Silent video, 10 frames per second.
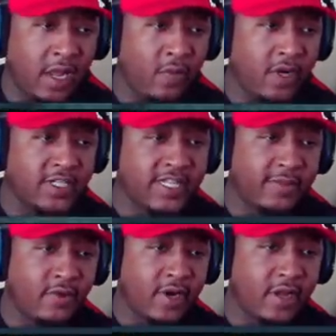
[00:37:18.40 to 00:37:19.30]
that wasn't a
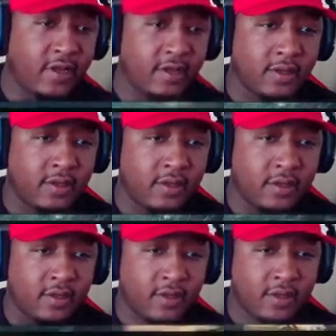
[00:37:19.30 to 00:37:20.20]
samurai.
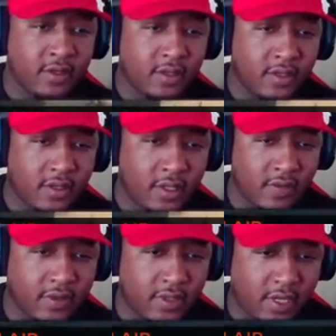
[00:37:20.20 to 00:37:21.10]
That
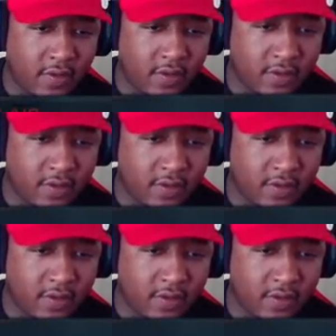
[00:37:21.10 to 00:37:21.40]
was, oh.